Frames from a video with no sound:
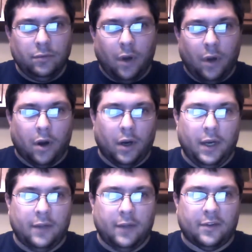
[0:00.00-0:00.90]

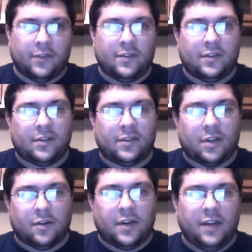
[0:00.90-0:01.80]
Alright, it's a
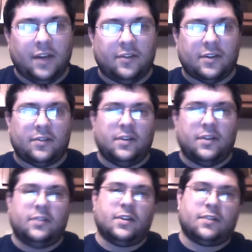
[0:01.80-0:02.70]

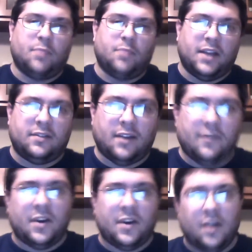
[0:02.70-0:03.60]
1366 by
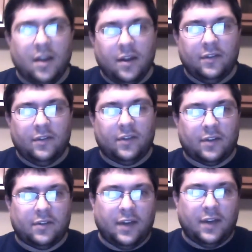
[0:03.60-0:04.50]

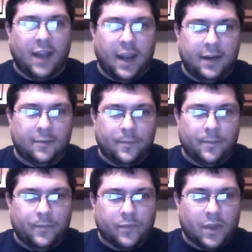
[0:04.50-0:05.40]
768
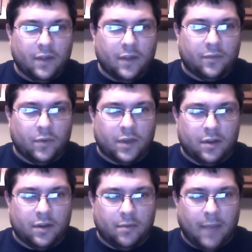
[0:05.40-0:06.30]
is what
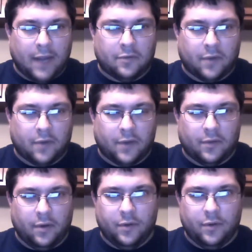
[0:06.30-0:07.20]
the max
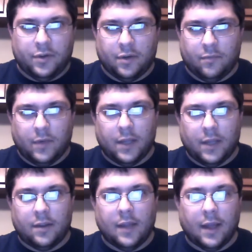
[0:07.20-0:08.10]
resolution
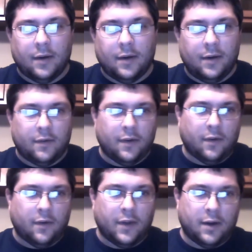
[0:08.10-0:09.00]
with that
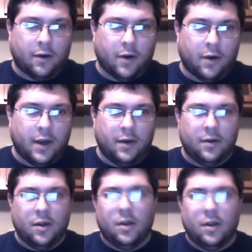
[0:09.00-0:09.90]
Intel integrated
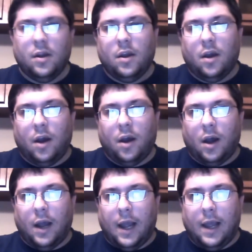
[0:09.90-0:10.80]

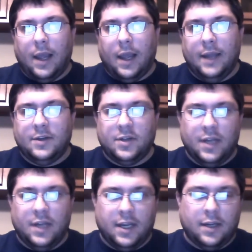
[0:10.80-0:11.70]

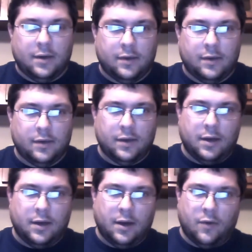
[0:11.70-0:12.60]
HD
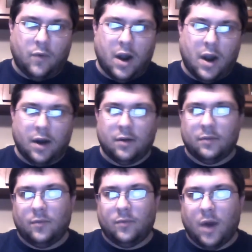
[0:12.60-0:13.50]

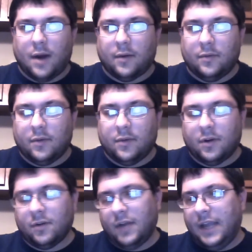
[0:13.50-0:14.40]
wire
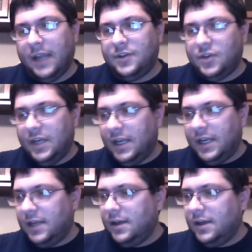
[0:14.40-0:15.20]
or HD